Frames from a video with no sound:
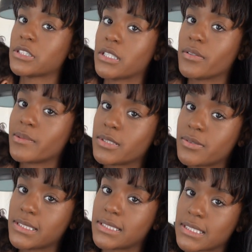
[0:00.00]
anywhere
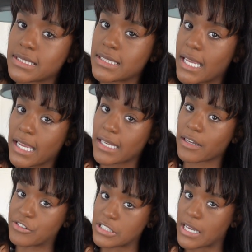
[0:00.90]
between 6 to 8
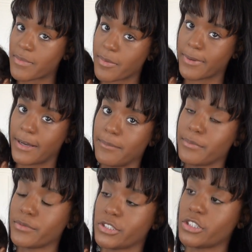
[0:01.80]
every time I
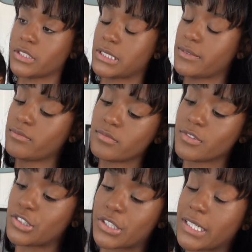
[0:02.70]
pump, which is
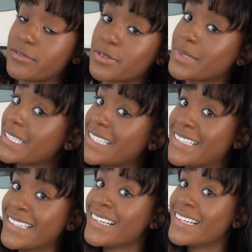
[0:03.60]
great for
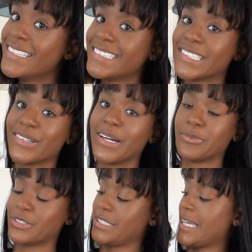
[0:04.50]
me. So
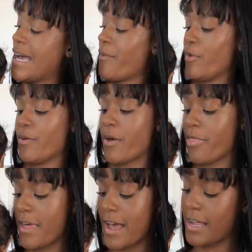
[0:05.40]
I'm really happy
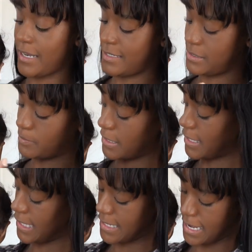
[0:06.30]
about that. And it's been
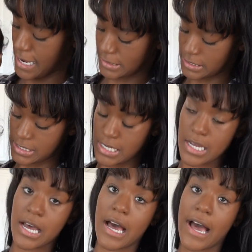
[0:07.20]
like that
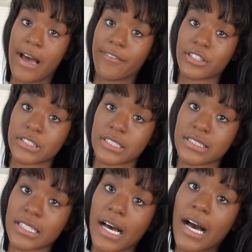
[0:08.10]
ever
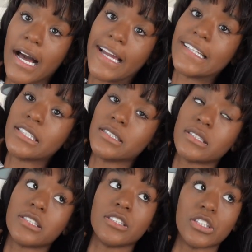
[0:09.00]
since I
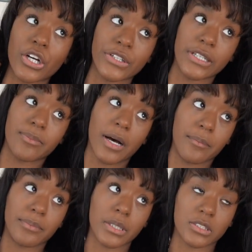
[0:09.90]
started
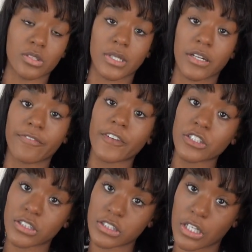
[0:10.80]
pumping. So when I
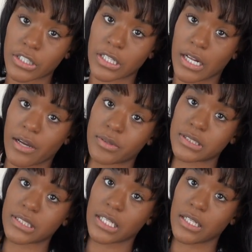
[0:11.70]
first started, I was
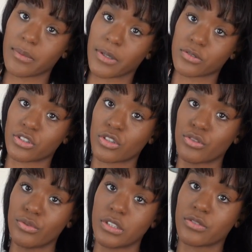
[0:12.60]
getting about
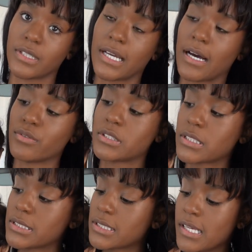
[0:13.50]
2 to 3
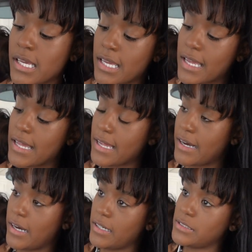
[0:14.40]
ounces.
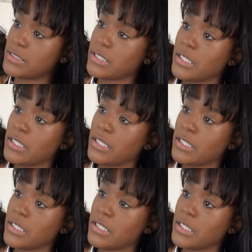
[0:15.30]
And